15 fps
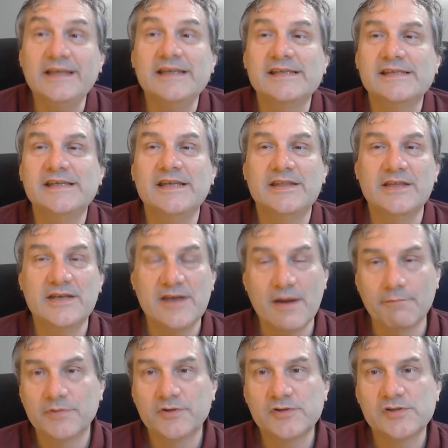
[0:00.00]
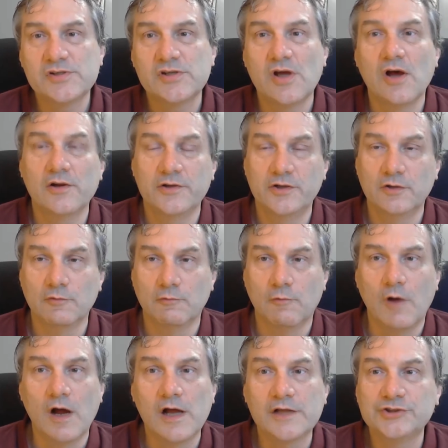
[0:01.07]
see the numbers on your
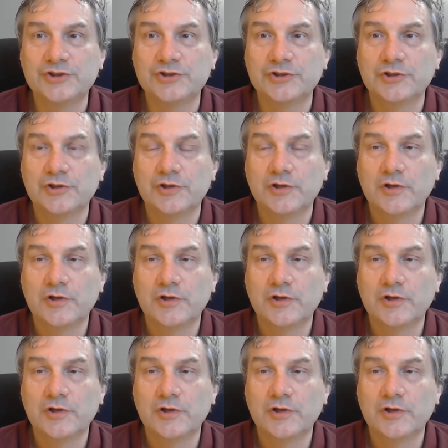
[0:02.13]
watch,